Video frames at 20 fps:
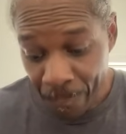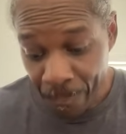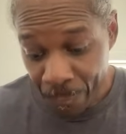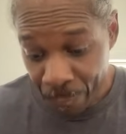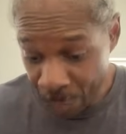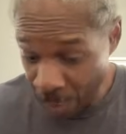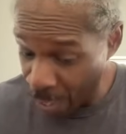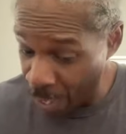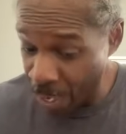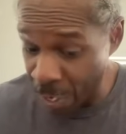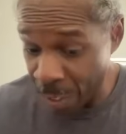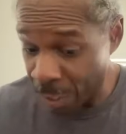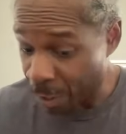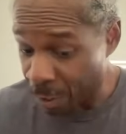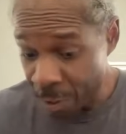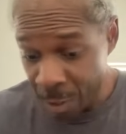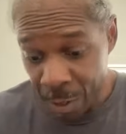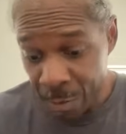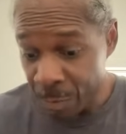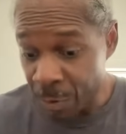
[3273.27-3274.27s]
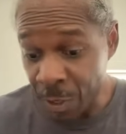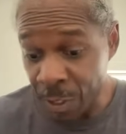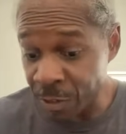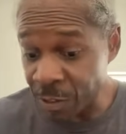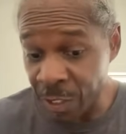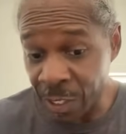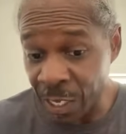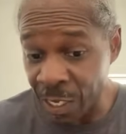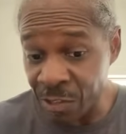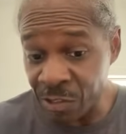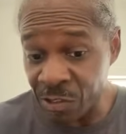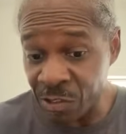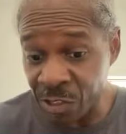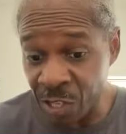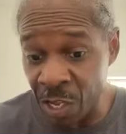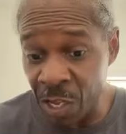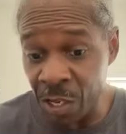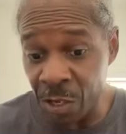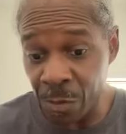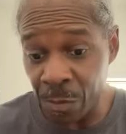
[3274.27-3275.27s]
Yeah, because it gets
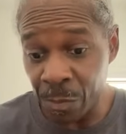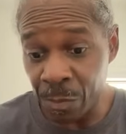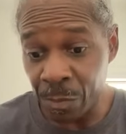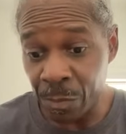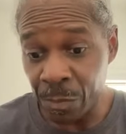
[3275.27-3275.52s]
deep.